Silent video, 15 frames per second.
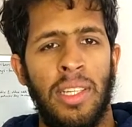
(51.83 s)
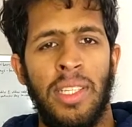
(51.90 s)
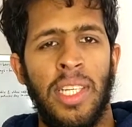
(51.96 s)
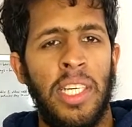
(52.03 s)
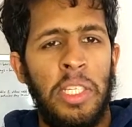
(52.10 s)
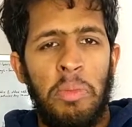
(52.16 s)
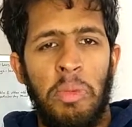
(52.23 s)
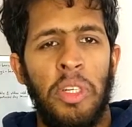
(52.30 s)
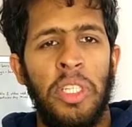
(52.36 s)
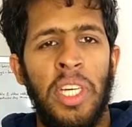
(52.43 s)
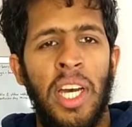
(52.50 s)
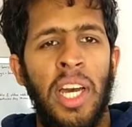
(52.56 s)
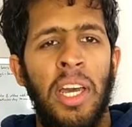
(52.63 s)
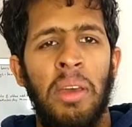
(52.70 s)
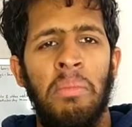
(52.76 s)
Takes more
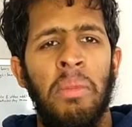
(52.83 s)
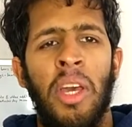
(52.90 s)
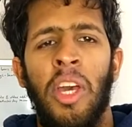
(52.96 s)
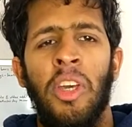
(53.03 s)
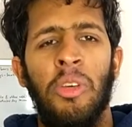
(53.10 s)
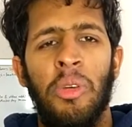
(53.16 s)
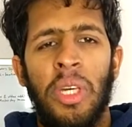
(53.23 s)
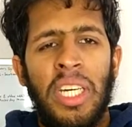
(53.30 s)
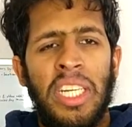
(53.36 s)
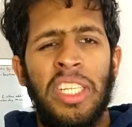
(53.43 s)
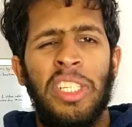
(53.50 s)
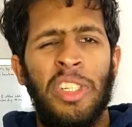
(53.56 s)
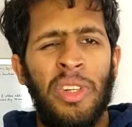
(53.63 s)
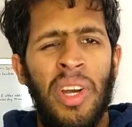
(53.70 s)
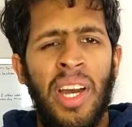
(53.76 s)
time, you gotta
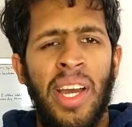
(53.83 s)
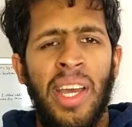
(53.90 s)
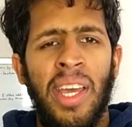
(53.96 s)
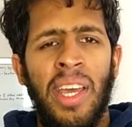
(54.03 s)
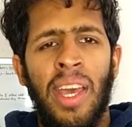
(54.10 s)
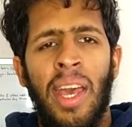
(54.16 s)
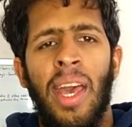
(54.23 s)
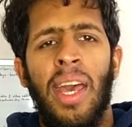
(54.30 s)
try.